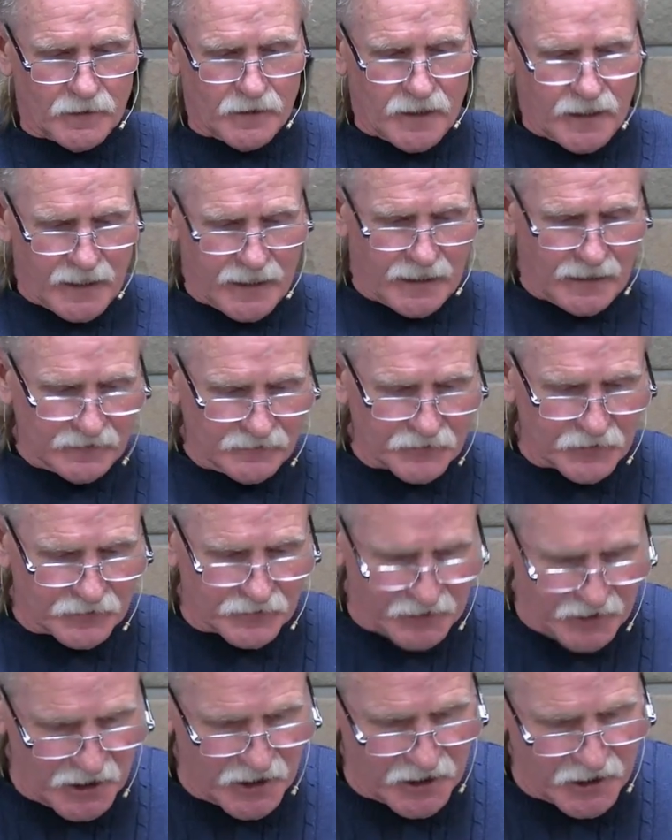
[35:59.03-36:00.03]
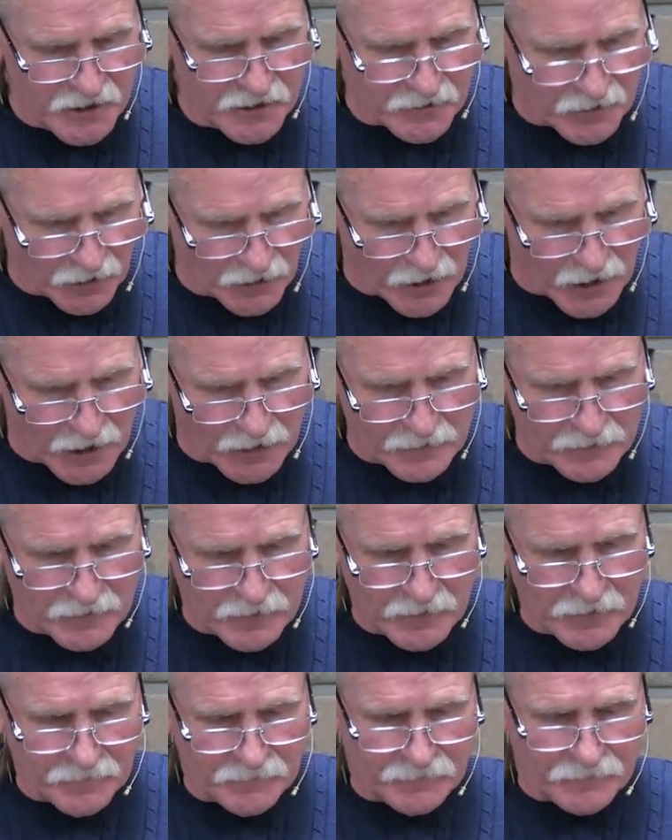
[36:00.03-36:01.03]
And that he, God,
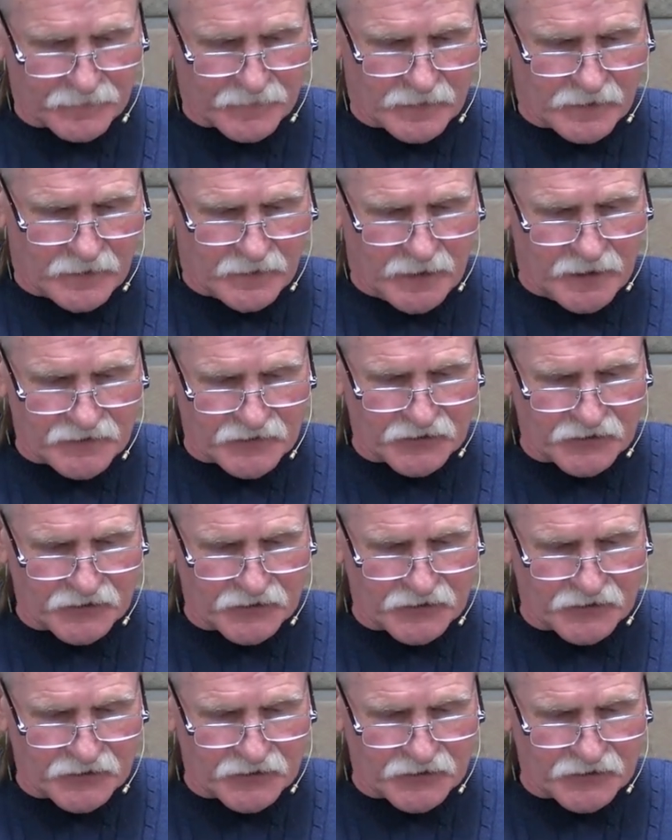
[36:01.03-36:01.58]
has